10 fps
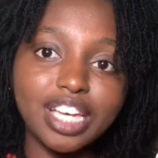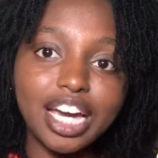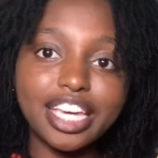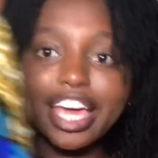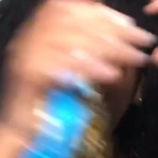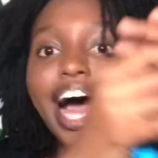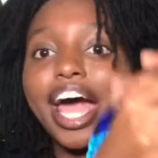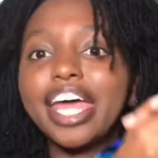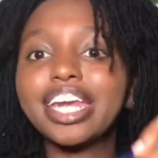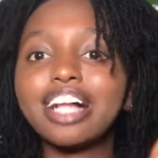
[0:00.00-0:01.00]
Yeah,
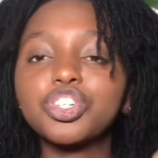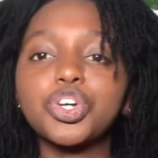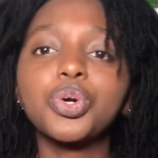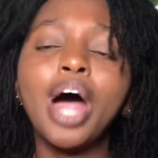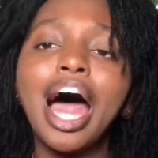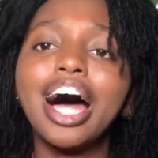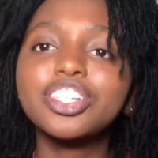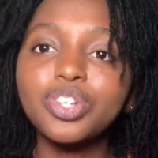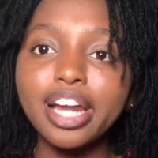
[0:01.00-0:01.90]
and I'll show you. Actually,